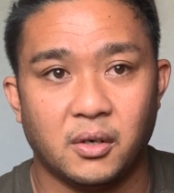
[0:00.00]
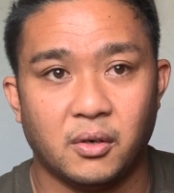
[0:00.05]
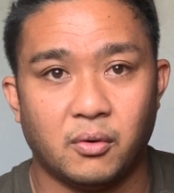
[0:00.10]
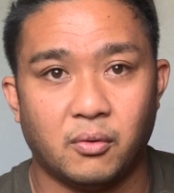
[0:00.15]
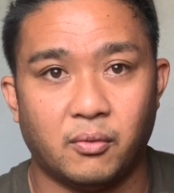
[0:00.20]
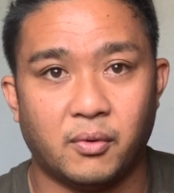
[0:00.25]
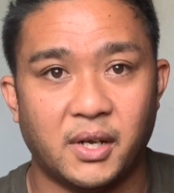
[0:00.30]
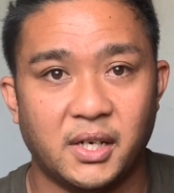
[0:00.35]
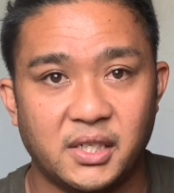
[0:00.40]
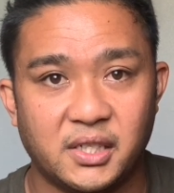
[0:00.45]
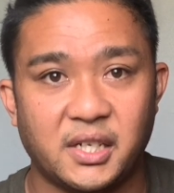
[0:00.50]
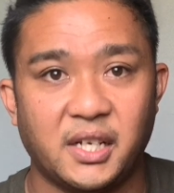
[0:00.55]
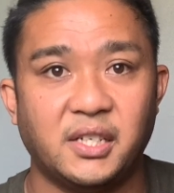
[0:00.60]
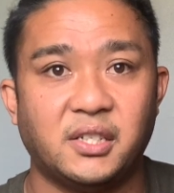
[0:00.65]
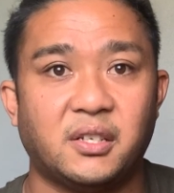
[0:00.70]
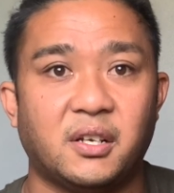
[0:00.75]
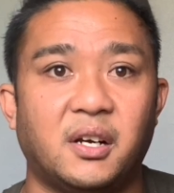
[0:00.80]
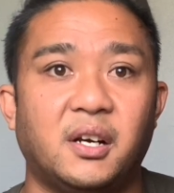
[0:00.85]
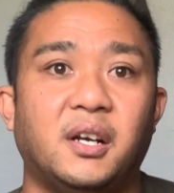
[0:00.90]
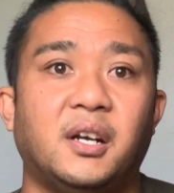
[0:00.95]
once I
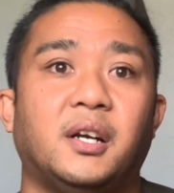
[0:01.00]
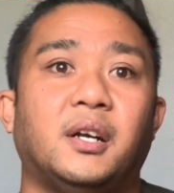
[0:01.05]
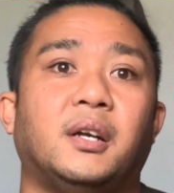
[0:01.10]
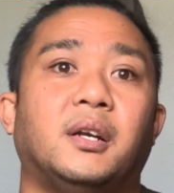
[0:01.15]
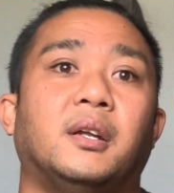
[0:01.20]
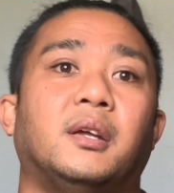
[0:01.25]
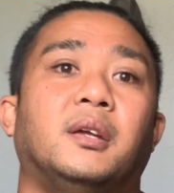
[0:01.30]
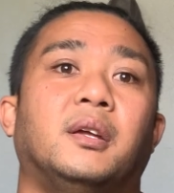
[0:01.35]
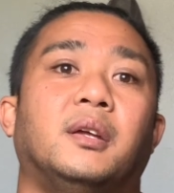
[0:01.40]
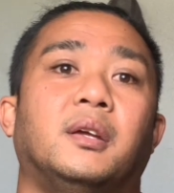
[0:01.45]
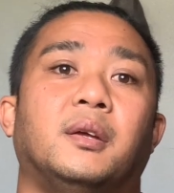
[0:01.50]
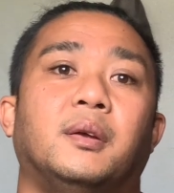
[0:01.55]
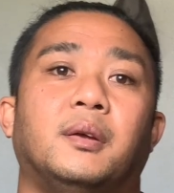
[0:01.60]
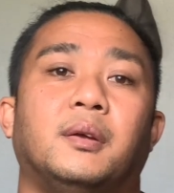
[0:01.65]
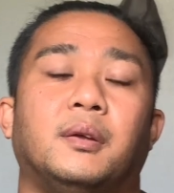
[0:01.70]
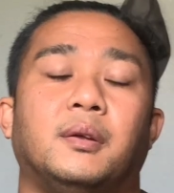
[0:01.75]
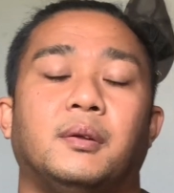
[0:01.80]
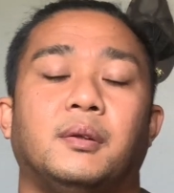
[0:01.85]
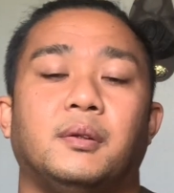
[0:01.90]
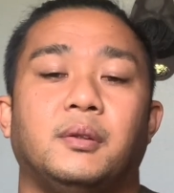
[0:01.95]
start
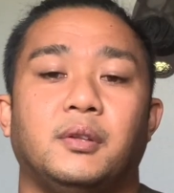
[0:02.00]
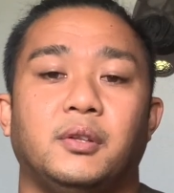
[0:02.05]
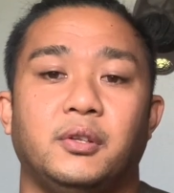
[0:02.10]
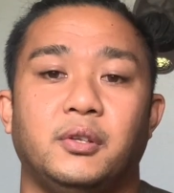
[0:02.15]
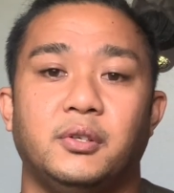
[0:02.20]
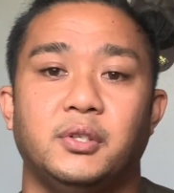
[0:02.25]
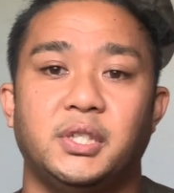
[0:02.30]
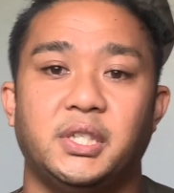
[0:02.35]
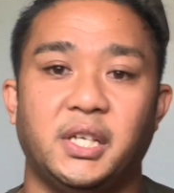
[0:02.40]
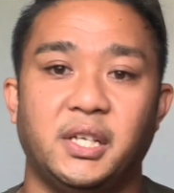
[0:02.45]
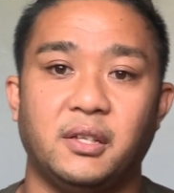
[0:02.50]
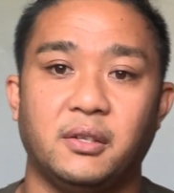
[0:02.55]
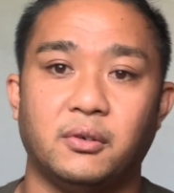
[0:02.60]
using